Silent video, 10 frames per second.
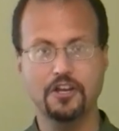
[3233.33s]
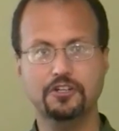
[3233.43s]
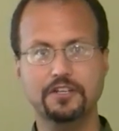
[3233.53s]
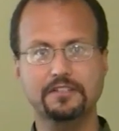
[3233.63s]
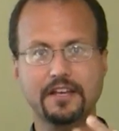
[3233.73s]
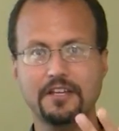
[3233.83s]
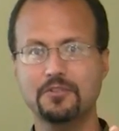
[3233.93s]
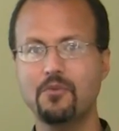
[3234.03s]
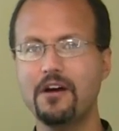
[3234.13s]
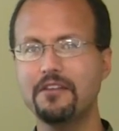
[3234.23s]
She
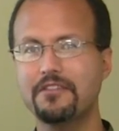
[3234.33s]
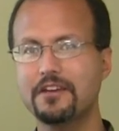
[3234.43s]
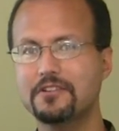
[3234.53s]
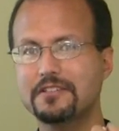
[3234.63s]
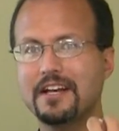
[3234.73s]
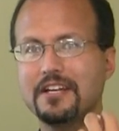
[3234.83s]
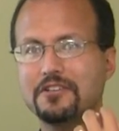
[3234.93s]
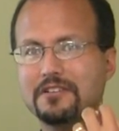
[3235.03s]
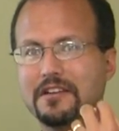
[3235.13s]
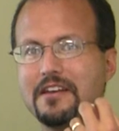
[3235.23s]
says one thing,
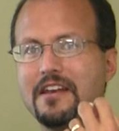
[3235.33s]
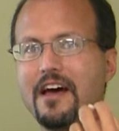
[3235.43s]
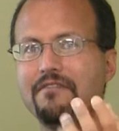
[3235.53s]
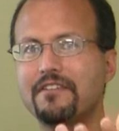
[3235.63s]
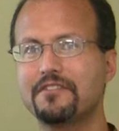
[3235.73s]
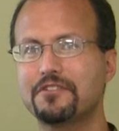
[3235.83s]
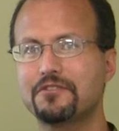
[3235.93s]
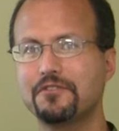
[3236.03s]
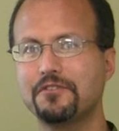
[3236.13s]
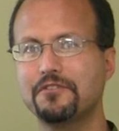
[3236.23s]
just enough of the
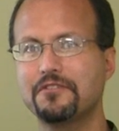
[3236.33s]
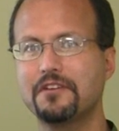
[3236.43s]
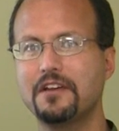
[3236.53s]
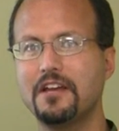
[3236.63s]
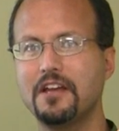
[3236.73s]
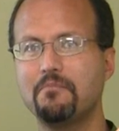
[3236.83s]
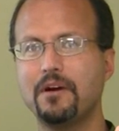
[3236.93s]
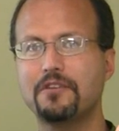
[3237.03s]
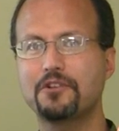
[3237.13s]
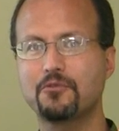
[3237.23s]
truth,
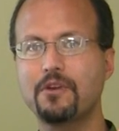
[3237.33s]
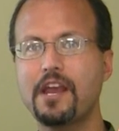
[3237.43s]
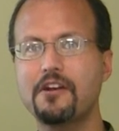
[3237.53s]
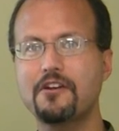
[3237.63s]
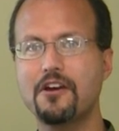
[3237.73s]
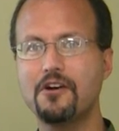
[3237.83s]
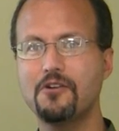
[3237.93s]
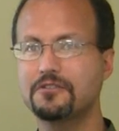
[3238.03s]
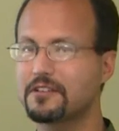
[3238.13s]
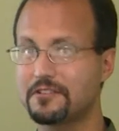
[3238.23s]
but the reader
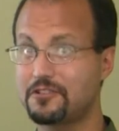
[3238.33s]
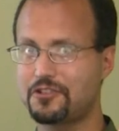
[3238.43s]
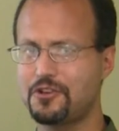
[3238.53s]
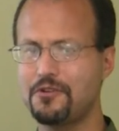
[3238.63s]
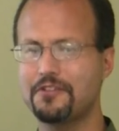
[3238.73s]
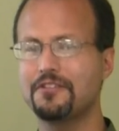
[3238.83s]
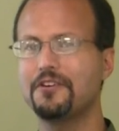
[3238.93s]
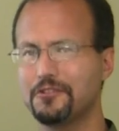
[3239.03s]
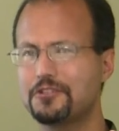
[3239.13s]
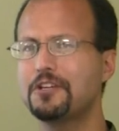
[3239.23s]
knows, and Judith
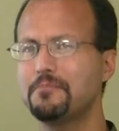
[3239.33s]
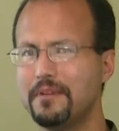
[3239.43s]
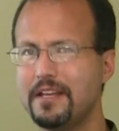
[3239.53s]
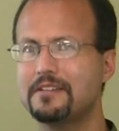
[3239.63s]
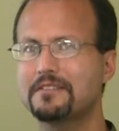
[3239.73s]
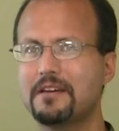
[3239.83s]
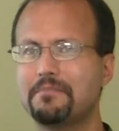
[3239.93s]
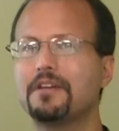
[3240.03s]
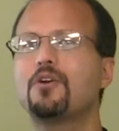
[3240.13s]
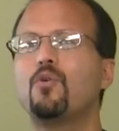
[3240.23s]
knows, she means something